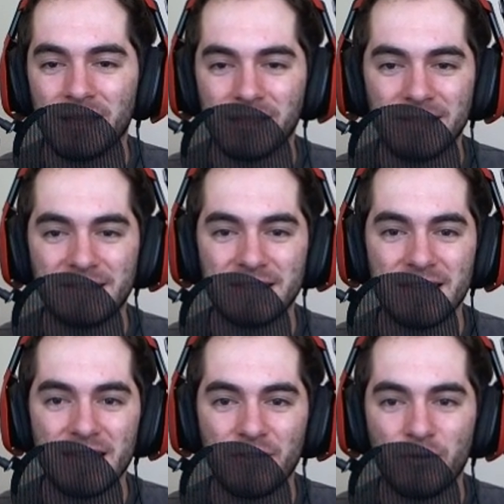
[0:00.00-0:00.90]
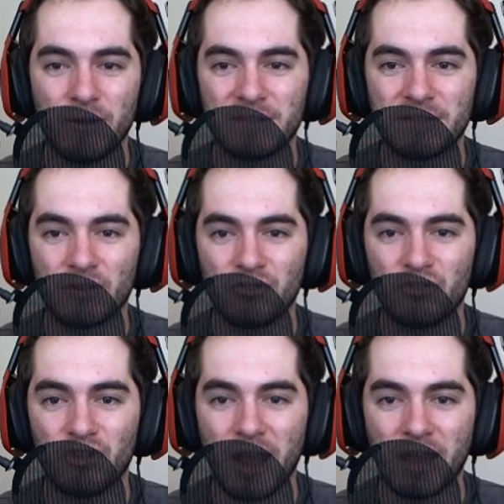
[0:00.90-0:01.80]
Let's see if we
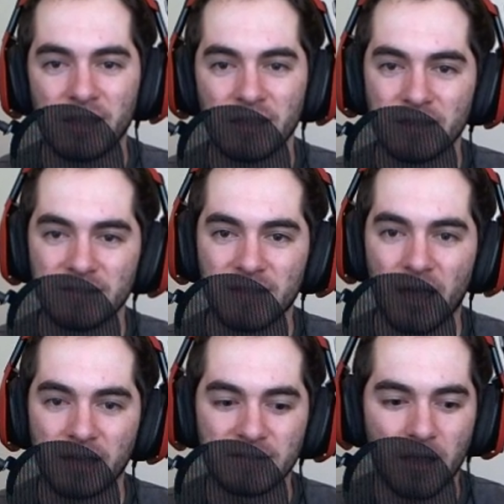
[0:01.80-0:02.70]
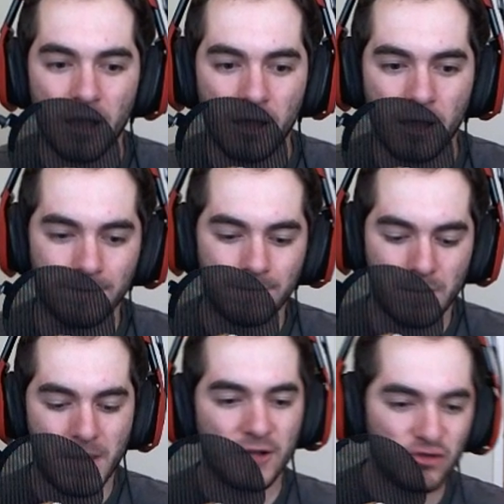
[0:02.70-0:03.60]
search any of these guys.
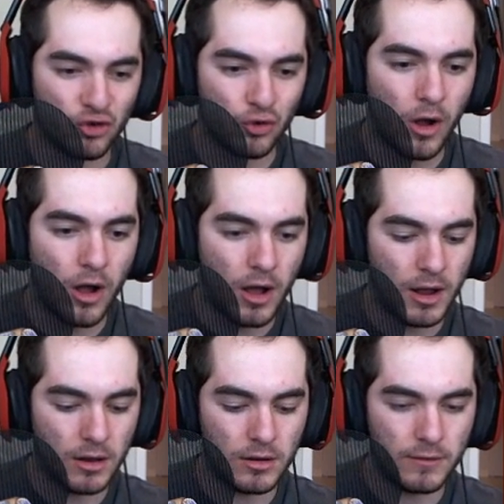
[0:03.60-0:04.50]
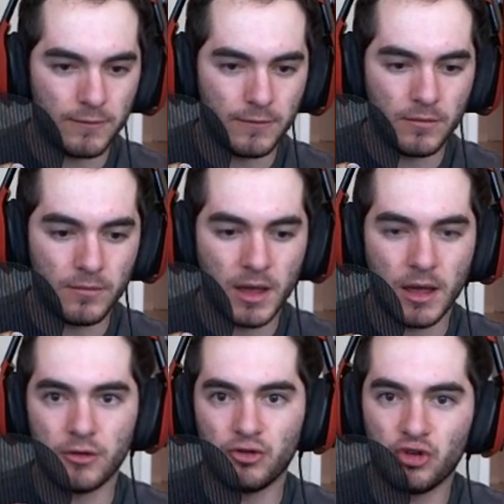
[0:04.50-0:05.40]

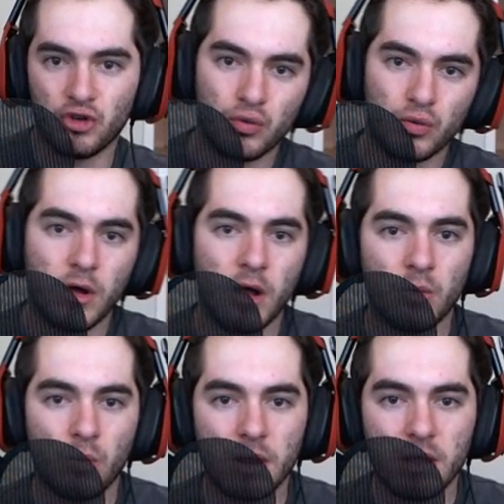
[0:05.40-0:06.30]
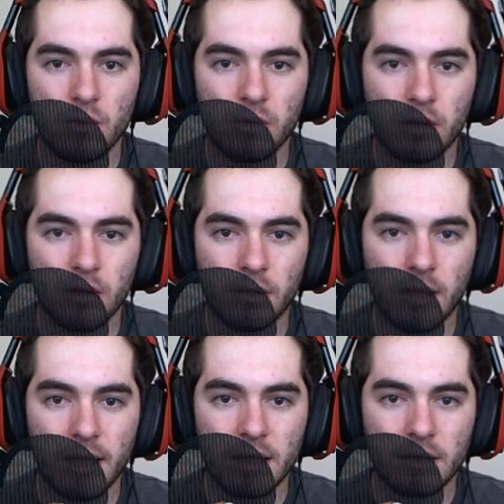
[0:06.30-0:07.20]
Vemacheron, what do you look
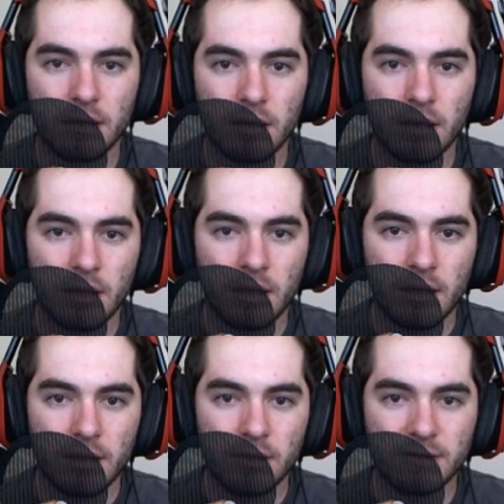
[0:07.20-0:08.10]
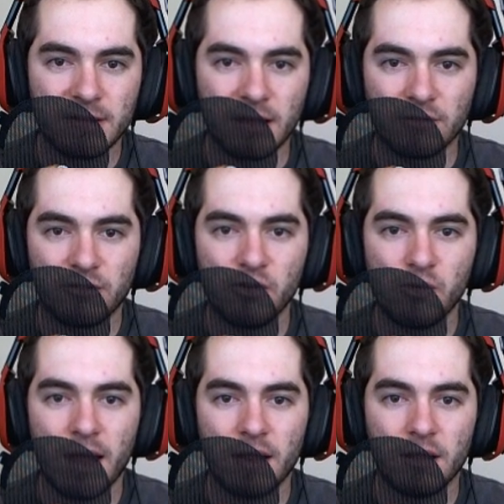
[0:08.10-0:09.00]
like? He looks like a
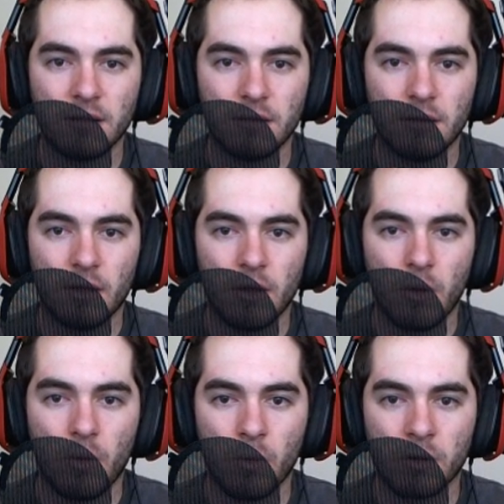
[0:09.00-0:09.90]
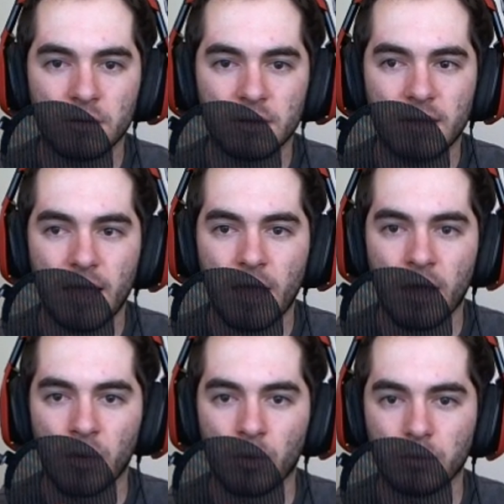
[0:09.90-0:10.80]
two-headed horned
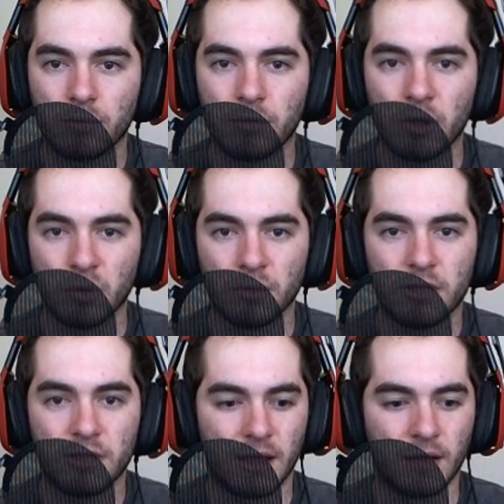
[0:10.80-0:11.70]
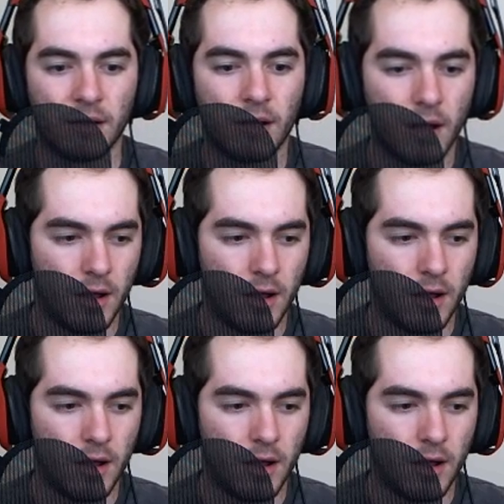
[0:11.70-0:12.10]
cow dude thing.